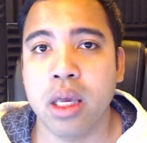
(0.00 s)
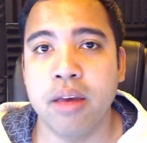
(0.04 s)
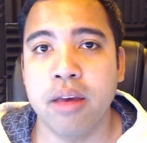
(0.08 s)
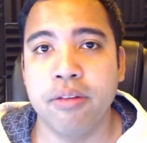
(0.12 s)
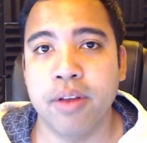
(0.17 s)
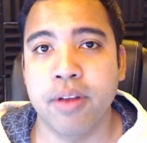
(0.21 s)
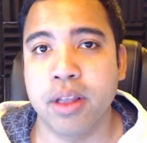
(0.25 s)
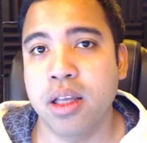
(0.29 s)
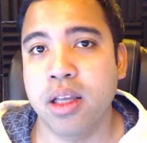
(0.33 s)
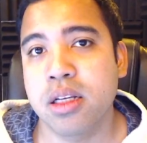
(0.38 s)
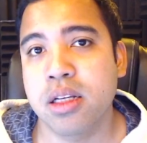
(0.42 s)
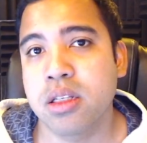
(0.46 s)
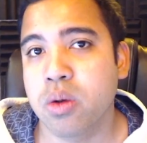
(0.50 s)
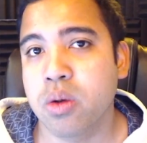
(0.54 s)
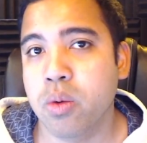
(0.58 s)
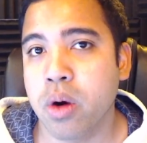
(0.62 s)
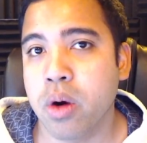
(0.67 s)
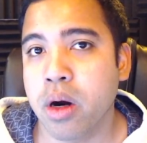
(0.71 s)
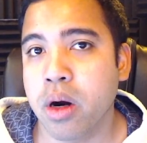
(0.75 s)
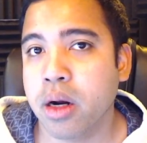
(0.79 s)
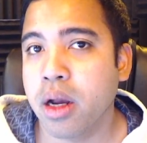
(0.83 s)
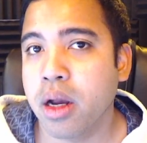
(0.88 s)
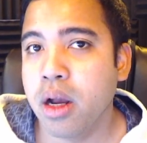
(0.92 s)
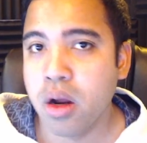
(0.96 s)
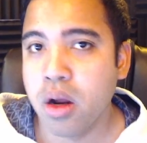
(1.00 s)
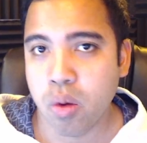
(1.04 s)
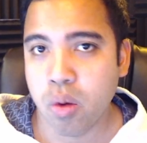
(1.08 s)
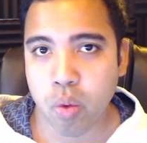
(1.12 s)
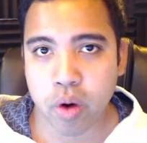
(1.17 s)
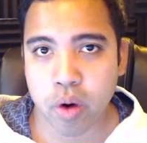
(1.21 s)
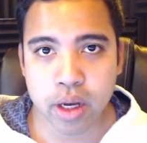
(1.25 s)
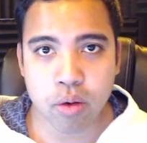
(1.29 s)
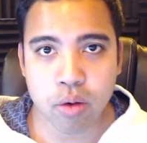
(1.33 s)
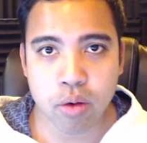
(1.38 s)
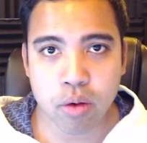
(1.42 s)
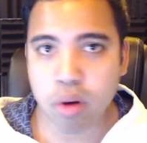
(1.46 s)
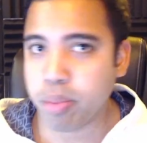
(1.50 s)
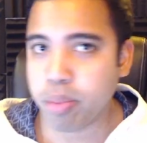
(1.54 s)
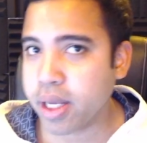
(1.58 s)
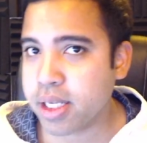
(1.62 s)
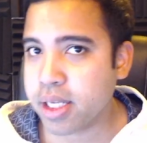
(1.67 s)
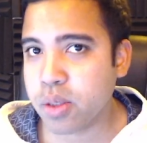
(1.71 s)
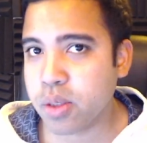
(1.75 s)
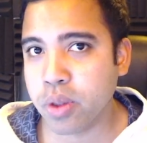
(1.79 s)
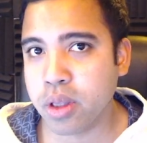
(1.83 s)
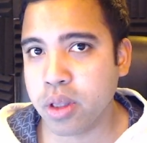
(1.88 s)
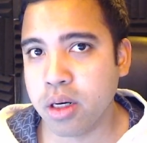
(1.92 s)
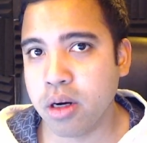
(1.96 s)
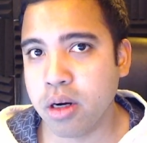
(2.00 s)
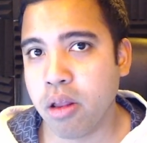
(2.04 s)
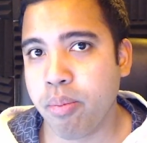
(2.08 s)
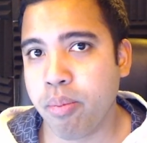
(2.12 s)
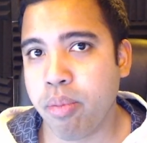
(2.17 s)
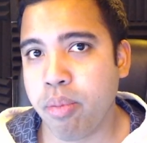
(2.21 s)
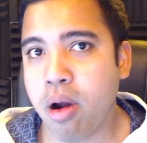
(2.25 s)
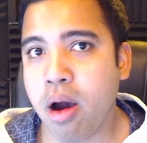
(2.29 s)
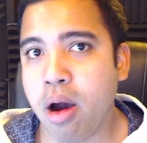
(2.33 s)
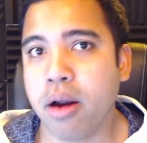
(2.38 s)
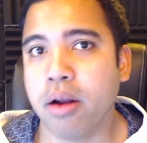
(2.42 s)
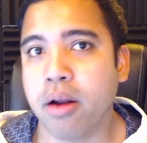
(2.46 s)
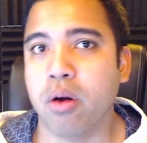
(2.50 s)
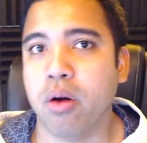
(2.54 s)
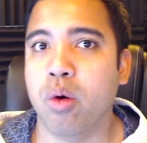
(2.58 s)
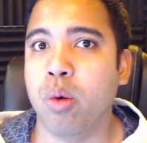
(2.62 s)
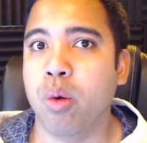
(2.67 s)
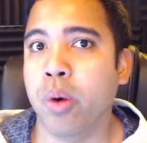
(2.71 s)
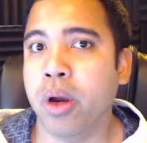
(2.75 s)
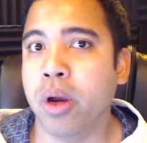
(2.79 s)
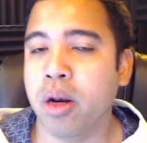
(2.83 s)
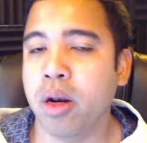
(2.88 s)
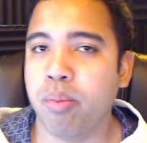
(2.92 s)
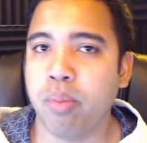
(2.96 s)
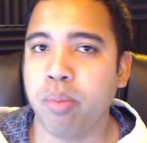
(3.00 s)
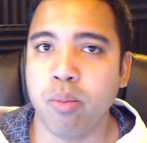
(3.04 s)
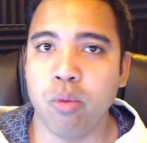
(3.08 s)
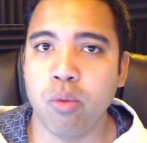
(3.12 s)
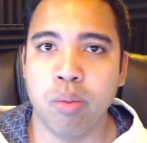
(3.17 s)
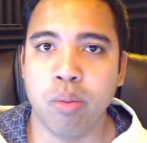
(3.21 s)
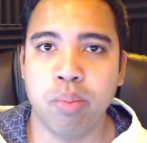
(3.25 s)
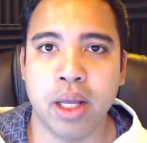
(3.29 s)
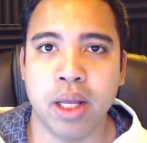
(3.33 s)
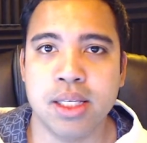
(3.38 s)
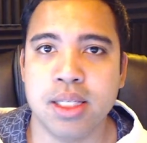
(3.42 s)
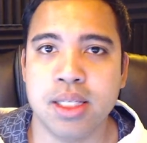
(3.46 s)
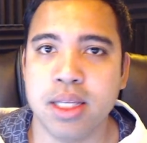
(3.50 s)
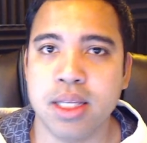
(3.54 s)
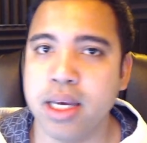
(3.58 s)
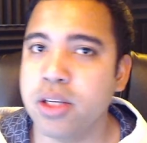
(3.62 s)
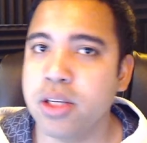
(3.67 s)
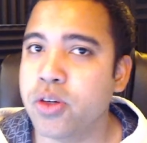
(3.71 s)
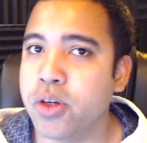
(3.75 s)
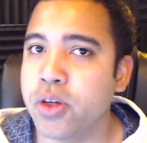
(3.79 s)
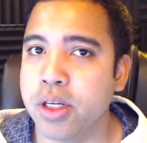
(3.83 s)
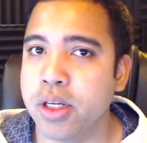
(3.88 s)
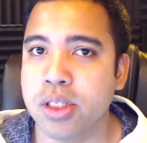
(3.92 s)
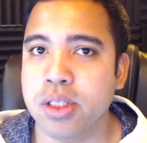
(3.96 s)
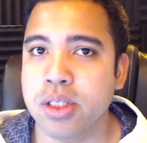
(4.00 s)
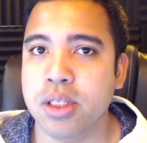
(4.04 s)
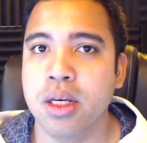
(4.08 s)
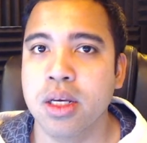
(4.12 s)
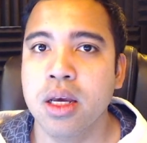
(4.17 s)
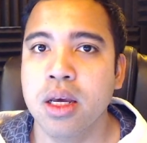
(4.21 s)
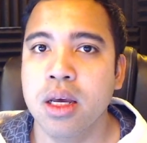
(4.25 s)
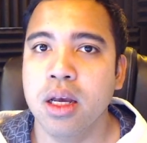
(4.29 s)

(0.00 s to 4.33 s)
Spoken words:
If it doesn't work, we're going to replace it with another product, or we're going to replace the interest.